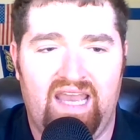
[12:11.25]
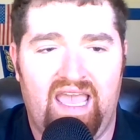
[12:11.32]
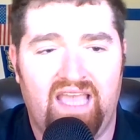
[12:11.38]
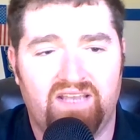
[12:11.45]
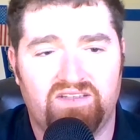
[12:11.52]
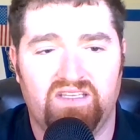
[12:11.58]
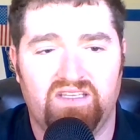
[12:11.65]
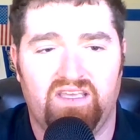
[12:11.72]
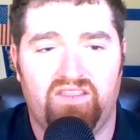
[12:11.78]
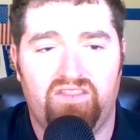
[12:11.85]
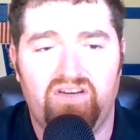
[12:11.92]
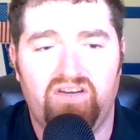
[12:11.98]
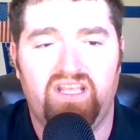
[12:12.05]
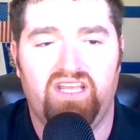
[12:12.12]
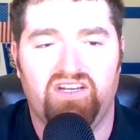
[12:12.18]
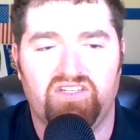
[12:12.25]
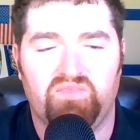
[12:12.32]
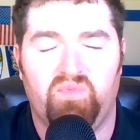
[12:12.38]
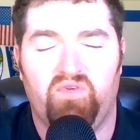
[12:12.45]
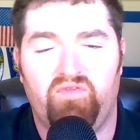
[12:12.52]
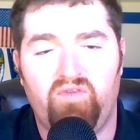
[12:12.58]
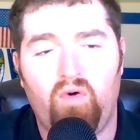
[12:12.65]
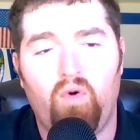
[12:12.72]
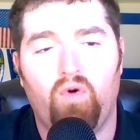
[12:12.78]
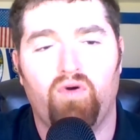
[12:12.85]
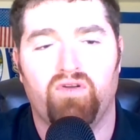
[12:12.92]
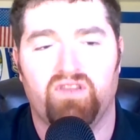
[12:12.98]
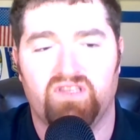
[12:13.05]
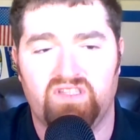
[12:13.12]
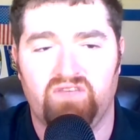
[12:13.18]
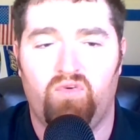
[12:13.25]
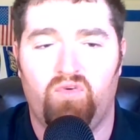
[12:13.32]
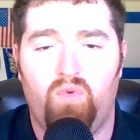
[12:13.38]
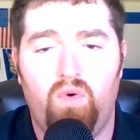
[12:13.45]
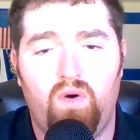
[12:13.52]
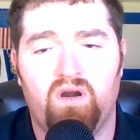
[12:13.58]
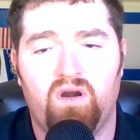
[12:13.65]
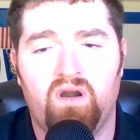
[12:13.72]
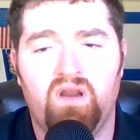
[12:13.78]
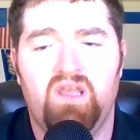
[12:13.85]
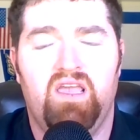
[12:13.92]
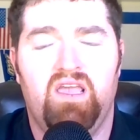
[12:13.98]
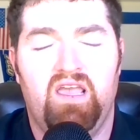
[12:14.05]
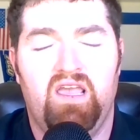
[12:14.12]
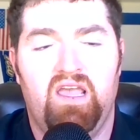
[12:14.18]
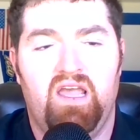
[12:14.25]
And actually, 30 years before the Civil War,